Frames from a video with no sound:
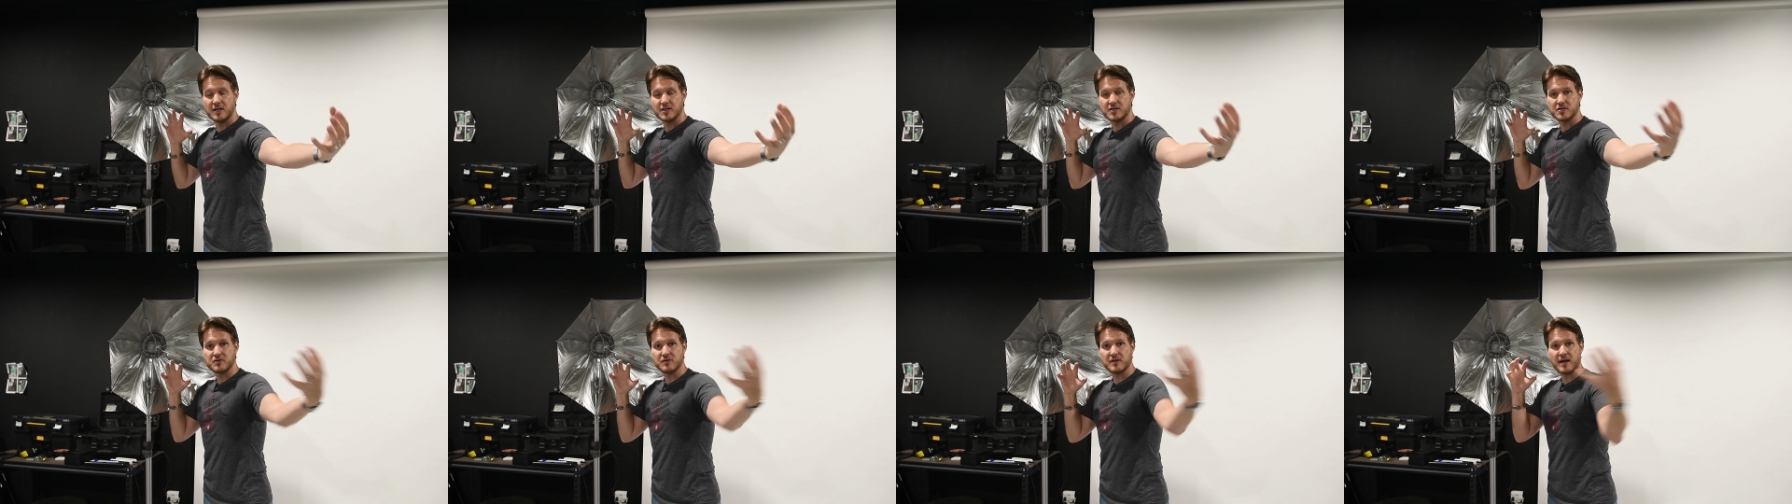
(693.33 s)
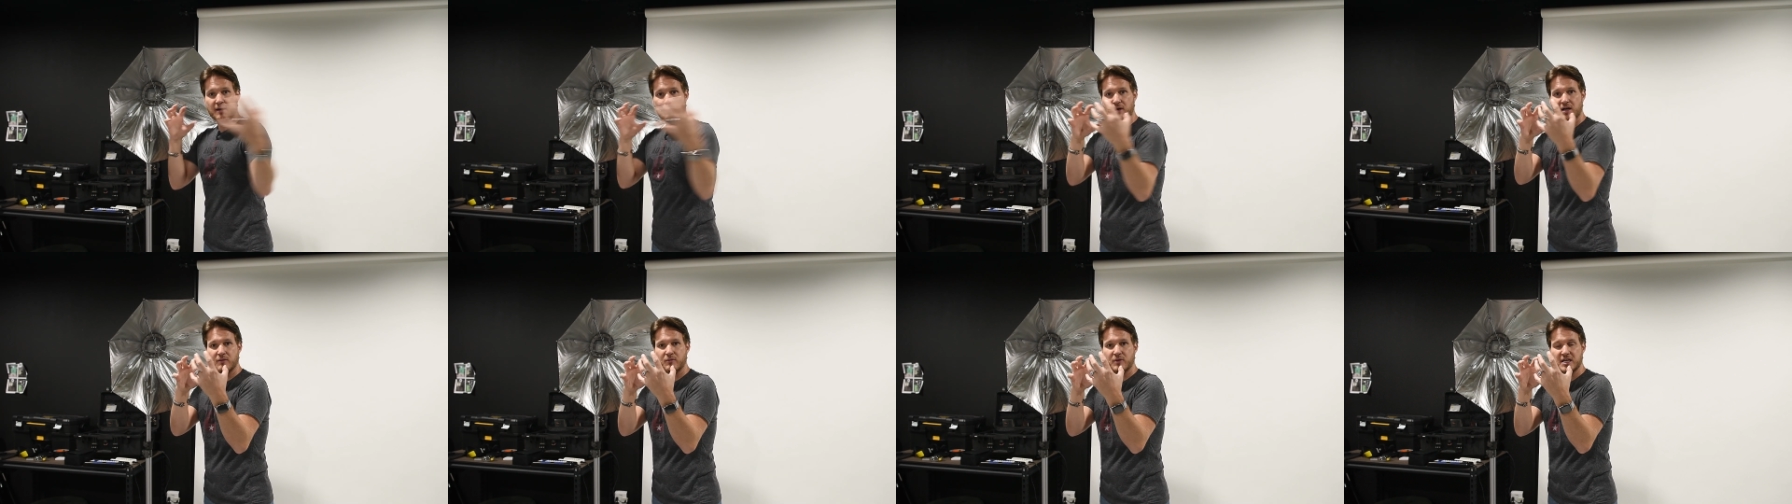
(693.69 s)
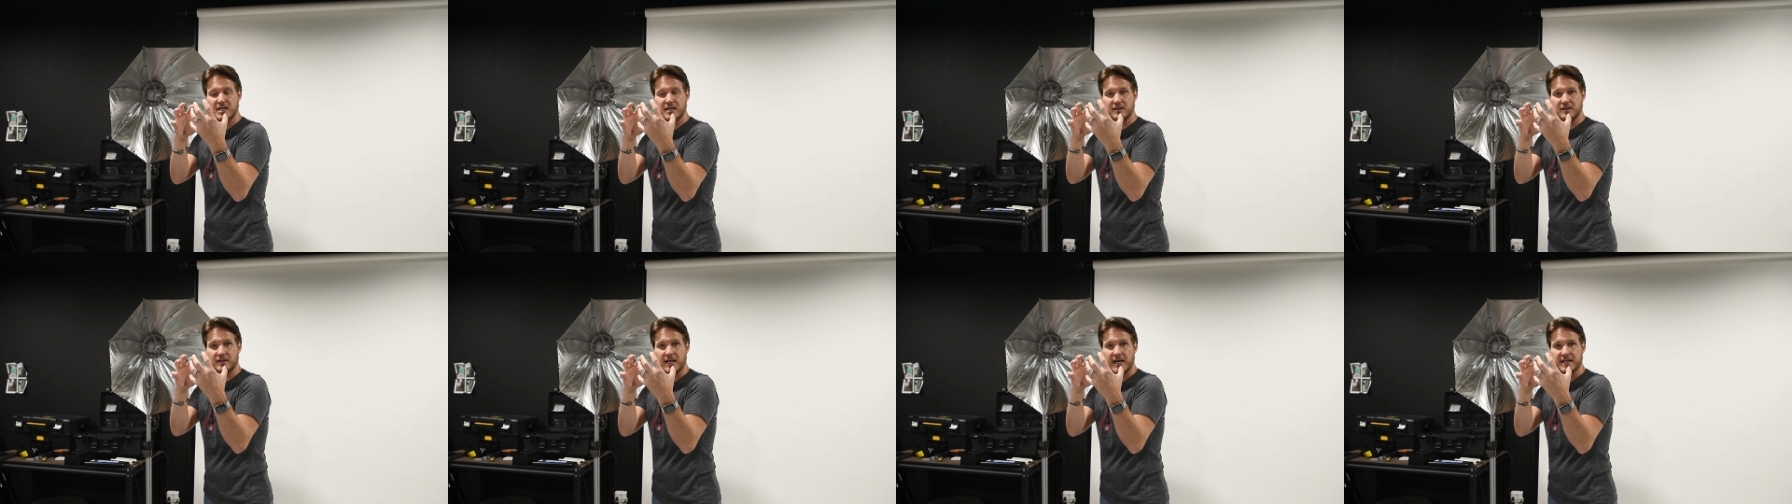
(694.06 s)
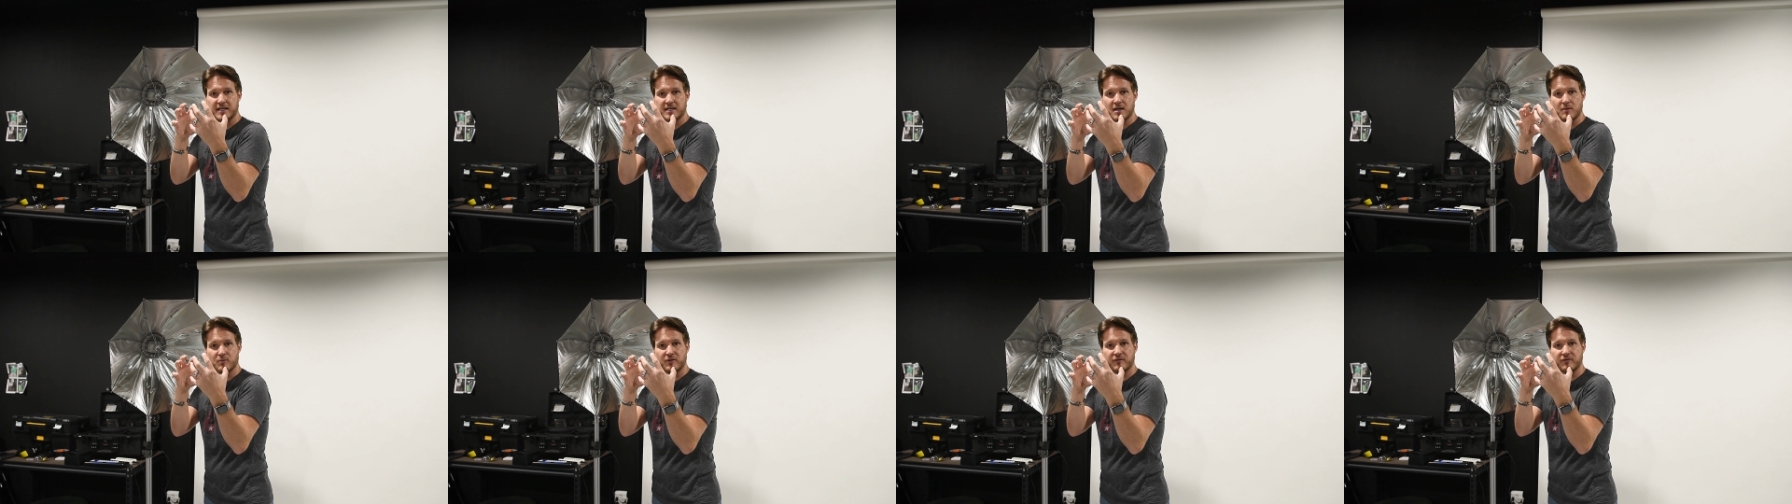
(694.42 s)
so that way we get
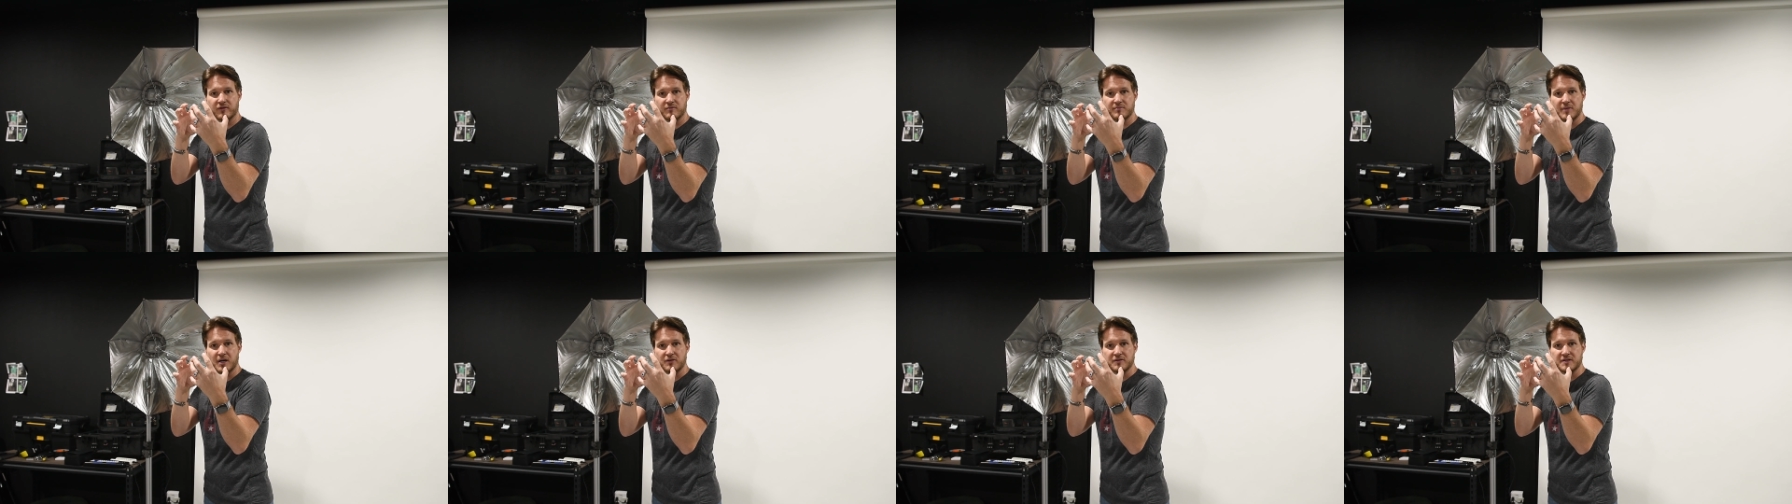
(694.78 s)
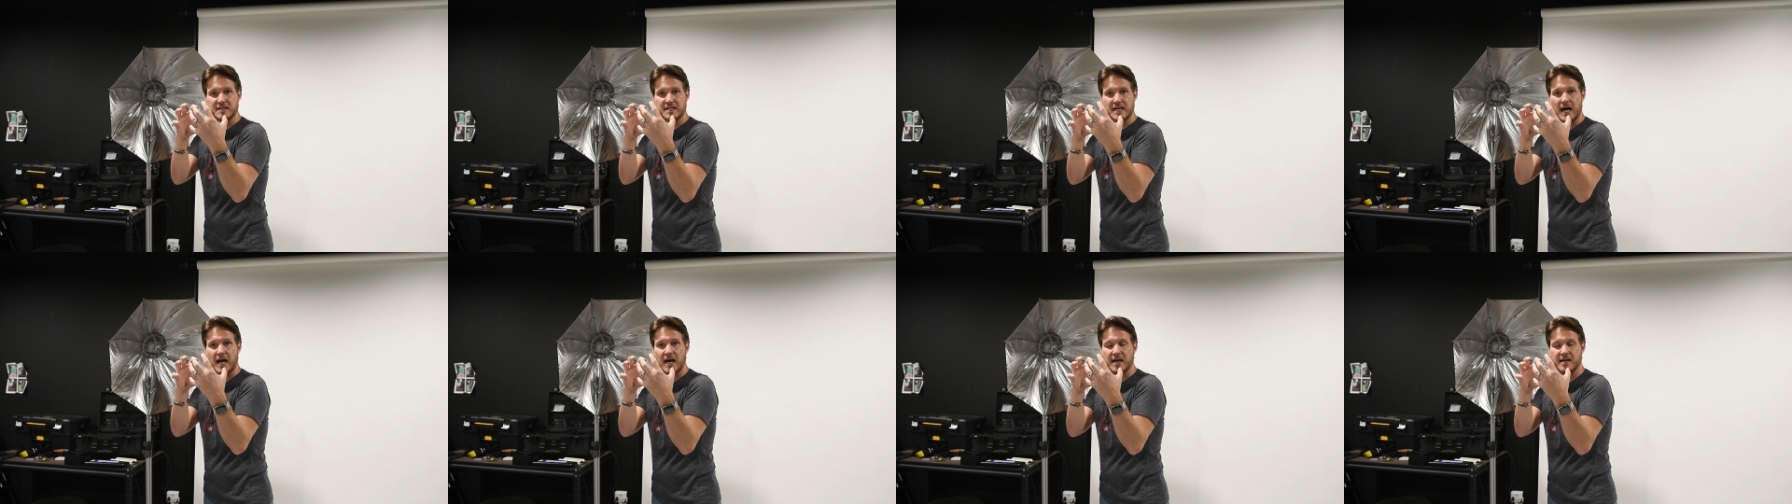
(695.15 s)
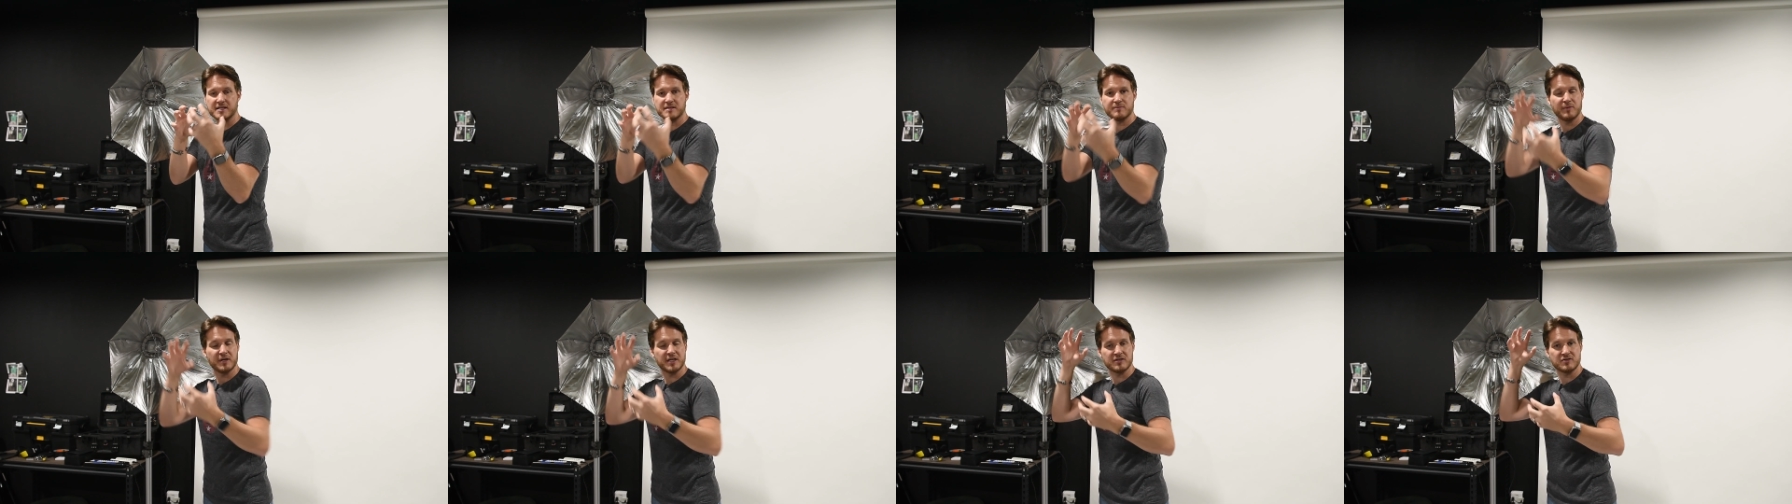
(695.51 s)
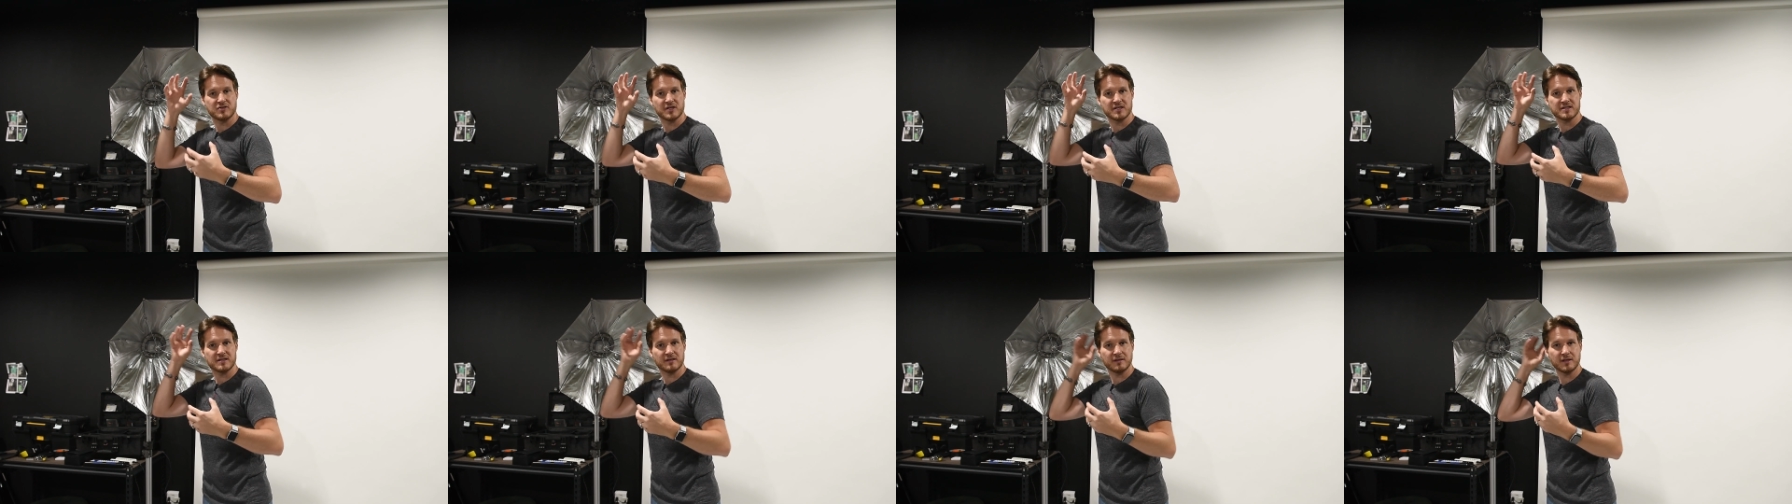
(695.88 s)
light coming from both sides, but
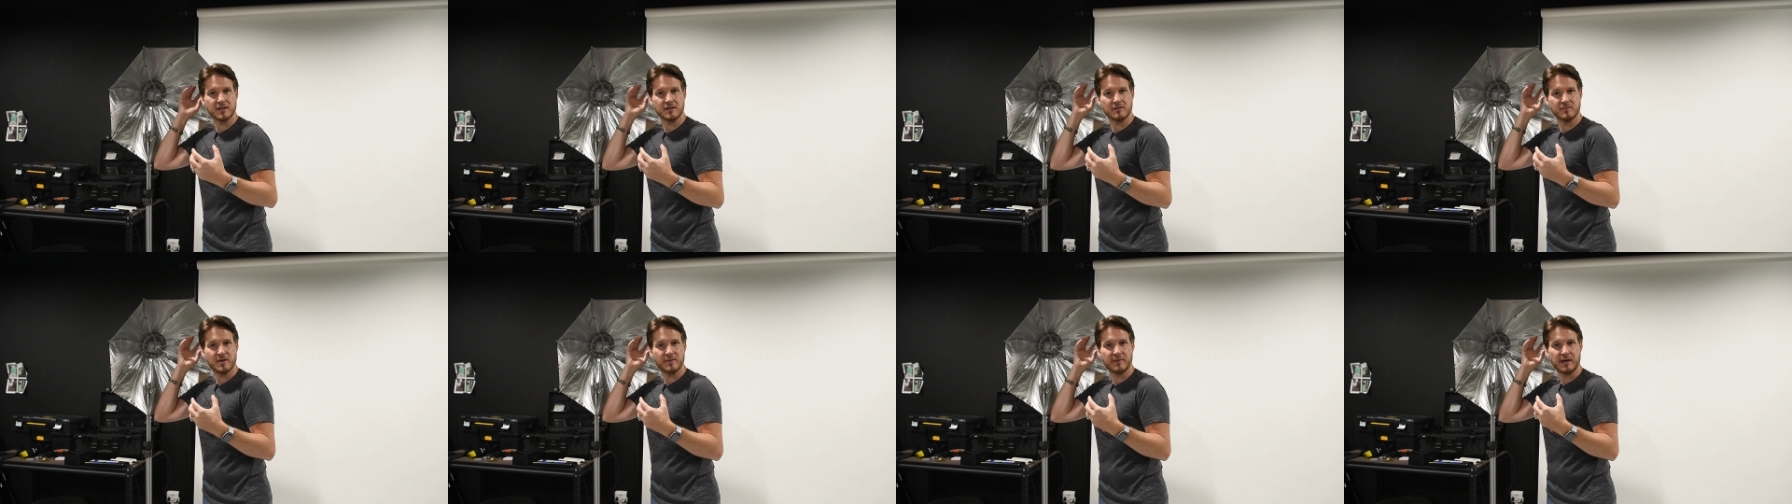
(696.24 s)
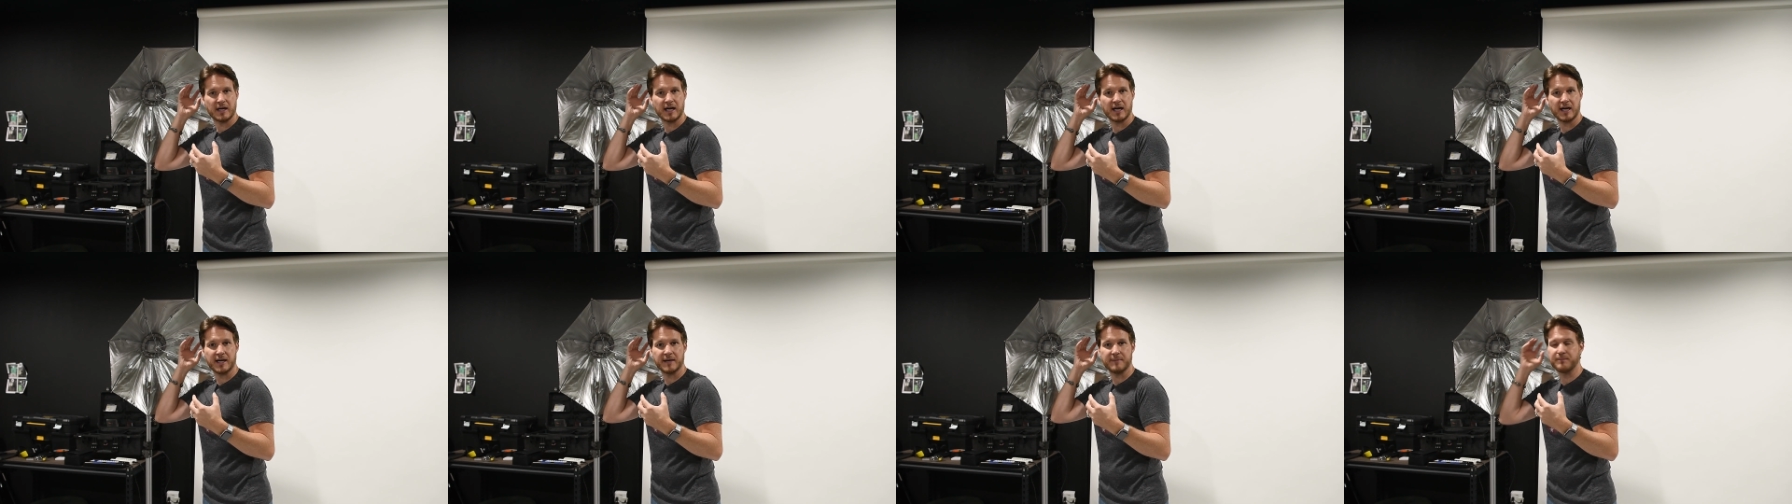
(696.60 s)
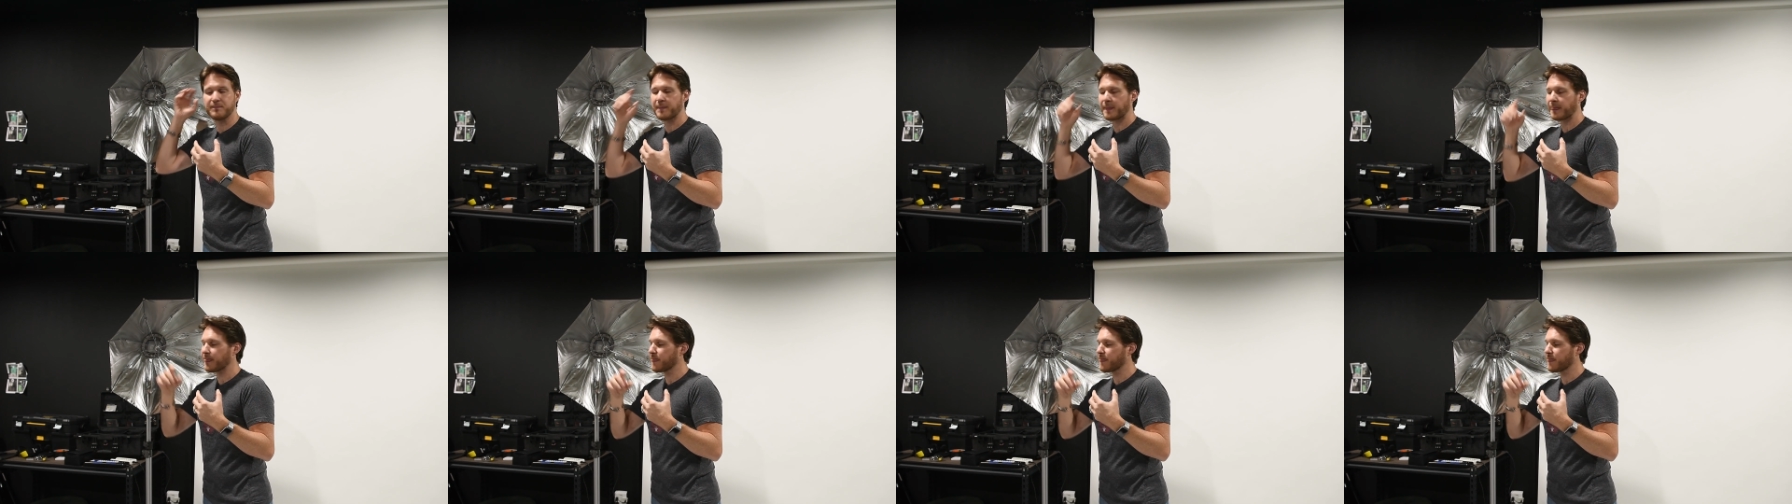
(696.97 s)
just a little bit behind.